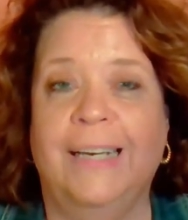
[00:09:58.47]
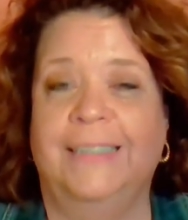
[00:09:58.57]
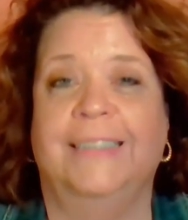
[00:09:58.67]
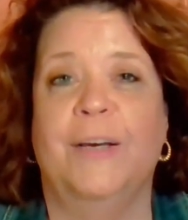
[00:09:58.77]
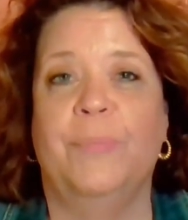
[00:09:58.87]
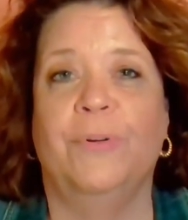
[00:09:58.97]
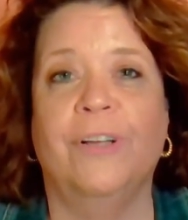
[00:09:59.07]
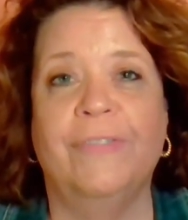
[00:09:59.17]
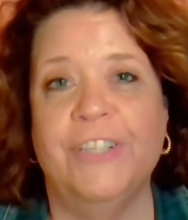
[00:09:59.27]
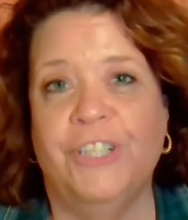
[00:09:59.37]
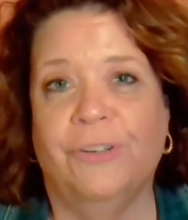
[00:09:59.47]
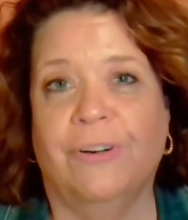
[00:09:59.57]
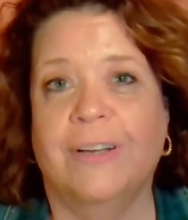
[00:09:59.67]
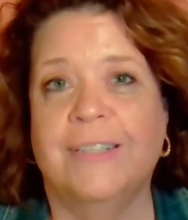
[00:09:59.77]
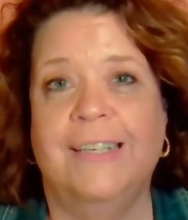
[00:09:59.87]
example of the
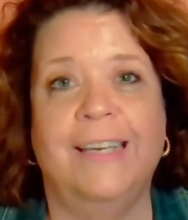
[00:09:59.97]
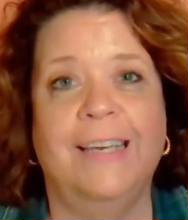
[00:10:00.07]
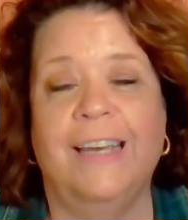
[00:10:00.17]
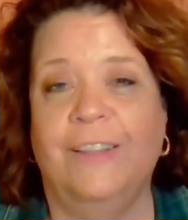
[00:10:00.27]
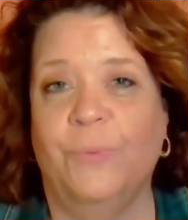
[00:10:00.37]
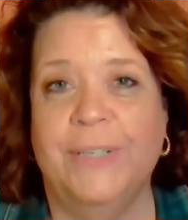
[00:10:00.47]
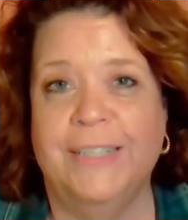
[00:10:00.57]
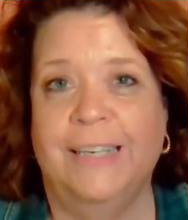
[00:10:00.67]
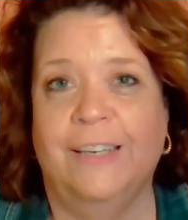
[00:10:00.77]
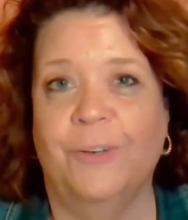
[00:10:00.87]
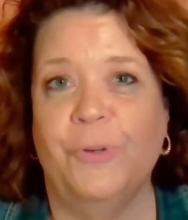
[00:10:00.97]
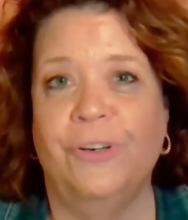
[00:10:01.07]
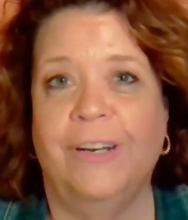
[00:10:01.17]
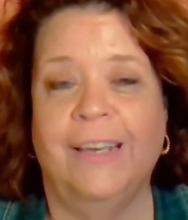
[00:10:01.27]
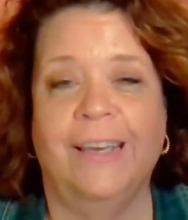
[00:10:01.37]
generosity in the whiskey
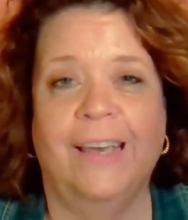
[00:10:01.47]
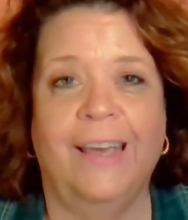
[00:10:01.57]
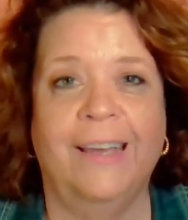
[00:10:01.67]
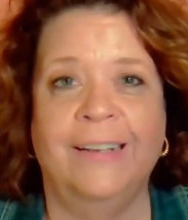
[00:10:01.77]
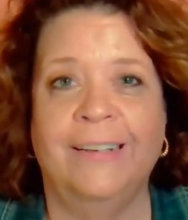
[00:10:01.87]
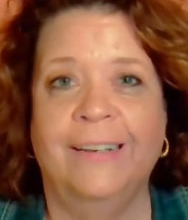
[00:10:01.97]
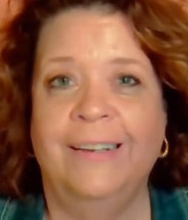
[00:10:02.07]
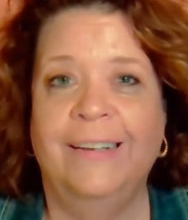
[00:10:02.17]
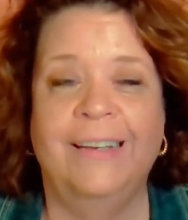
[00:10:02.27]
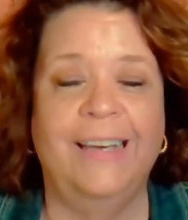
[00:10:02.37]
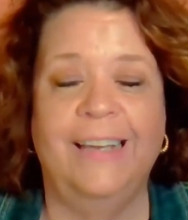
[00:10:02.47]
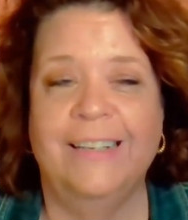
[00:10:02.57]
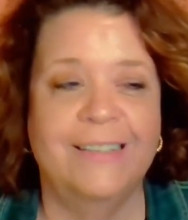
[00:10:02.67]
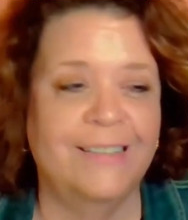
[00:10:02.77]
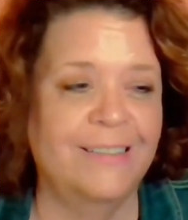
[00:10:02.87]
community, and it
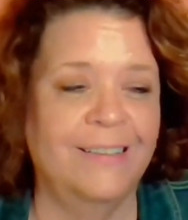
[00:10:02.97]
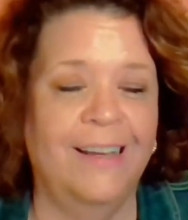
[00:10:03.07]
is,